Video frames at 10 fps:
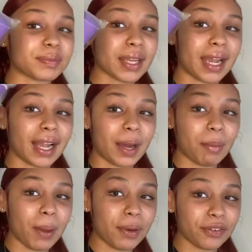I got
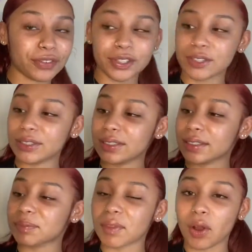my buffers,
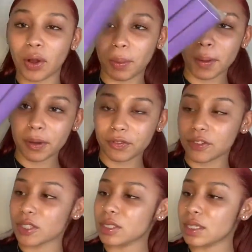all my
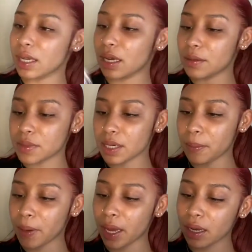buffers. It comes in a
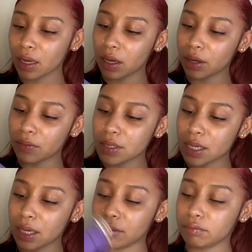pack of
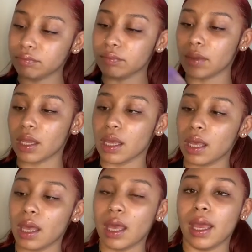10.
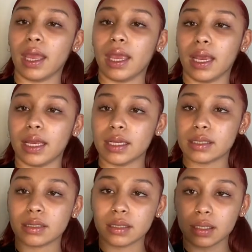And
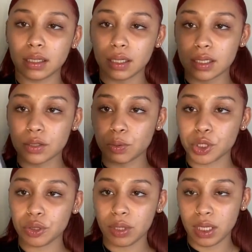this is what
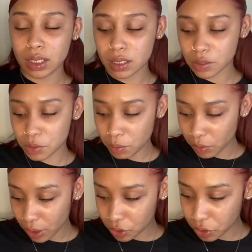you need to smooth
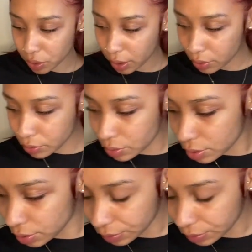out your nails.